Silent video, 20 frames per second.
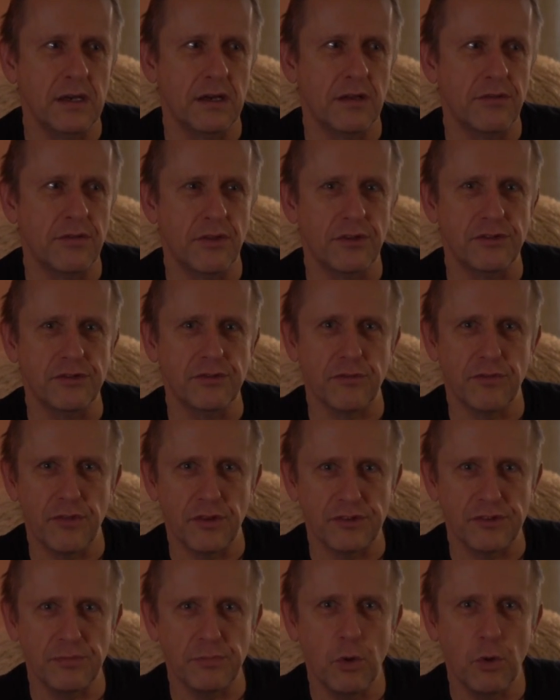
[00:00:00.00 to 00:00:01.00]
the sort of
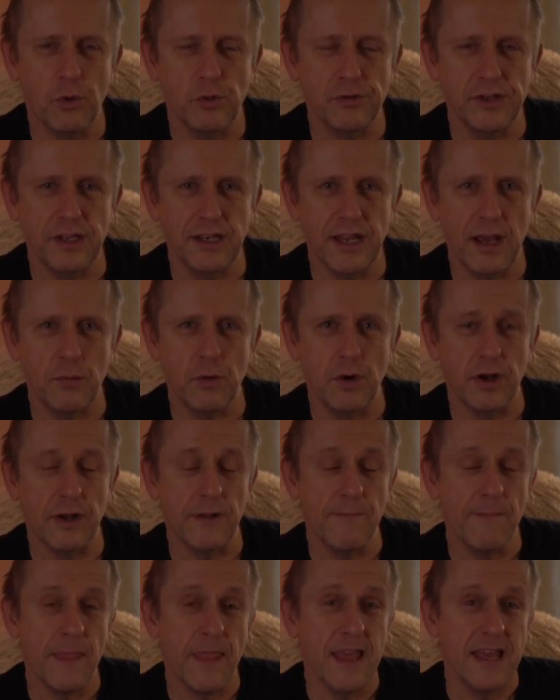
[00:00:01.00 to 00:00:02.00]
the supporting
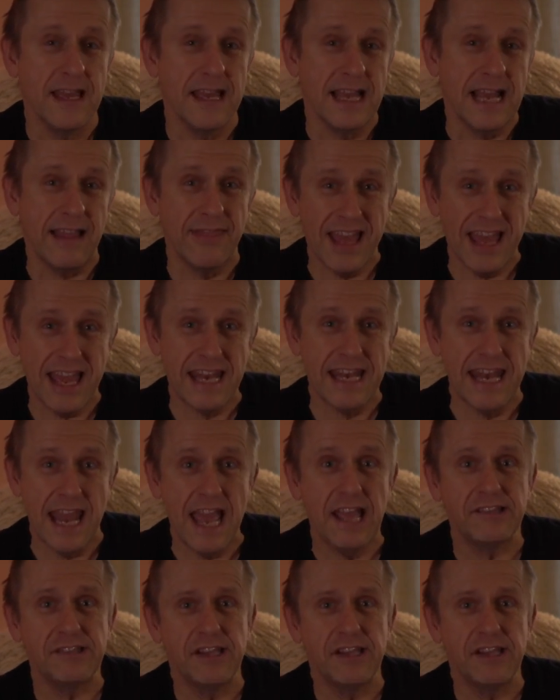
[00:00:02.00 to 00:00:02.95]
network. And that net